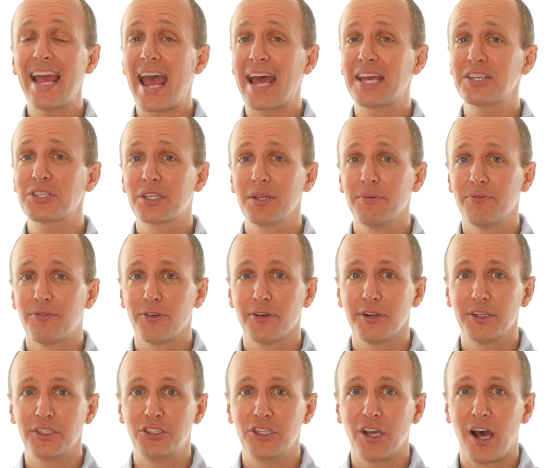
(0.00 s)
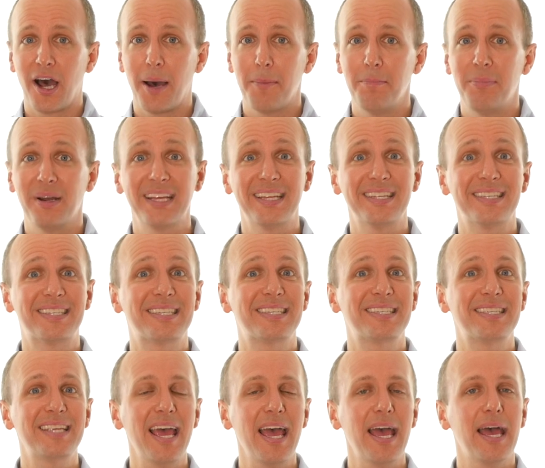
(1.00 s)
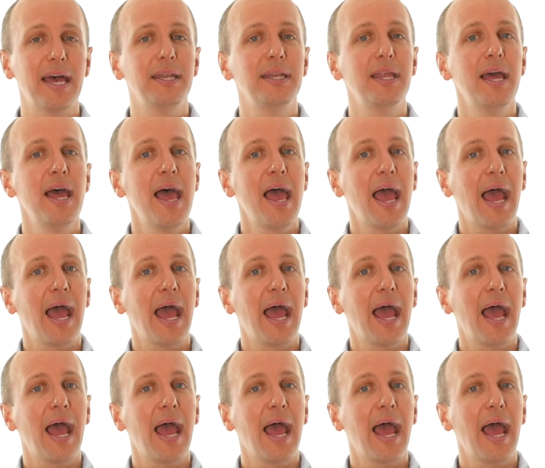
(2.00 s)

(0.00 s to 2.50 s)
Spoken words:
ask them for a job, but instead